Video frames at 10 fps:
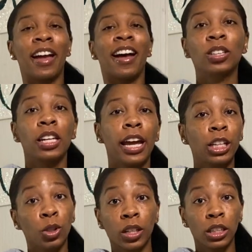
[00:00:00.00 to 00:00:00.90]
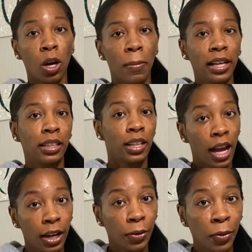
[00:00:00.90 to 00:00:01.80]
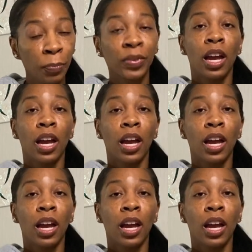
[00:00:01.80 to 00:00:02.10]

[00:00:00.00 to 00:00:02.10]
Today, as you could tell by the title,